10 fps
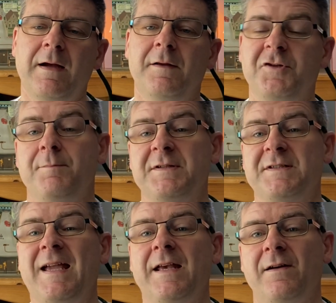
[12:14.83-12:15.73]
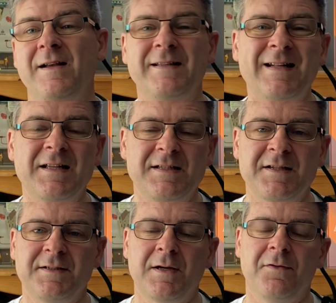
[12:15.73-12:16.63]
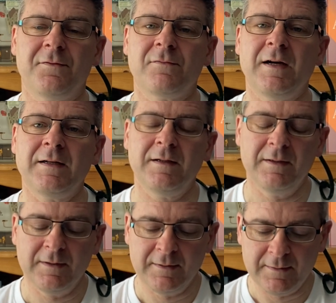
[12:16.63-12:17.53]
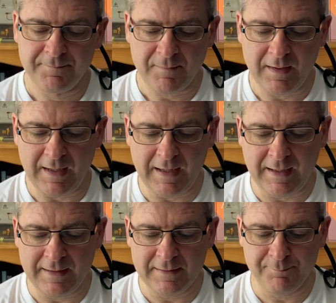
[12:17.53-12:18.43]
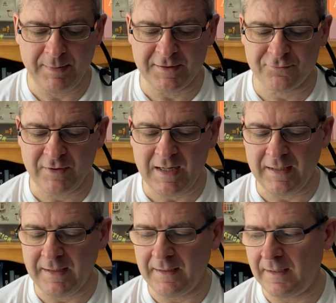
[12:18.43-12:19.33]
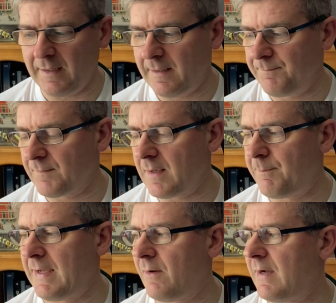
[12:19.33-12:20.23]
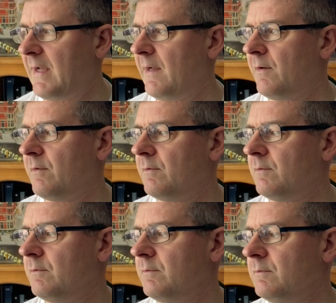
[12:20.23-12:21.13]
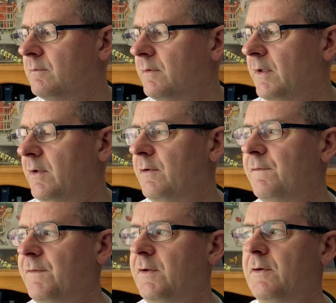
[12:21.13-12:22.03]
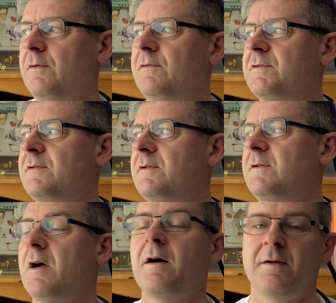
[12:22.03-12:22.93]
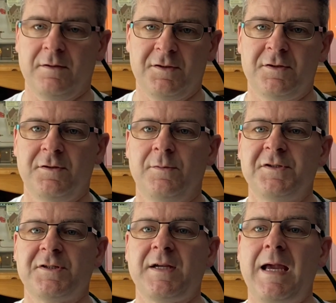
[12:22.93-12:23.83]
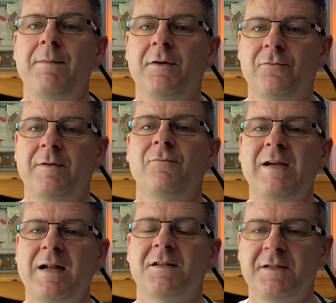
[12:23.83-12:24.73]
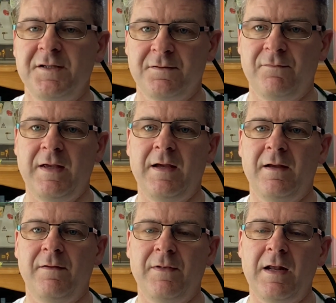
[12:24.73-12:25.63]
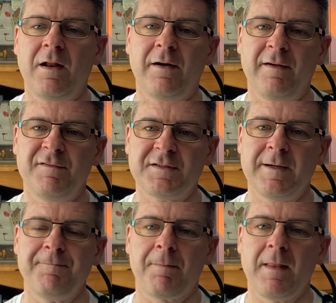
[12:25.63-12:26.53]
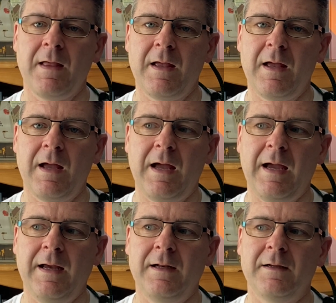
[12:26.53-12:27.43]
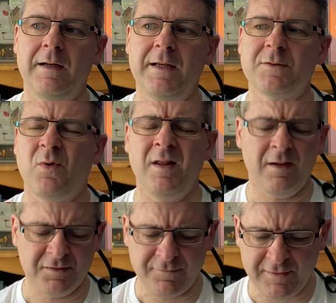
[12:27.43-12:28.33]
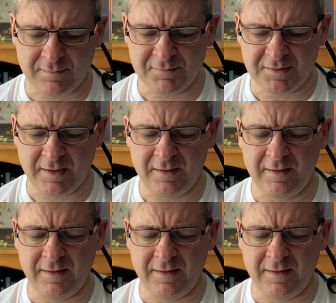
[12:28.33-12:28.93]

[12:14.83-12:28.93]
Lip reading: mistaken identity, has to go on the run, but it's really about how the youth use dance to escape the grim realities of their lives. And it's one of those films that,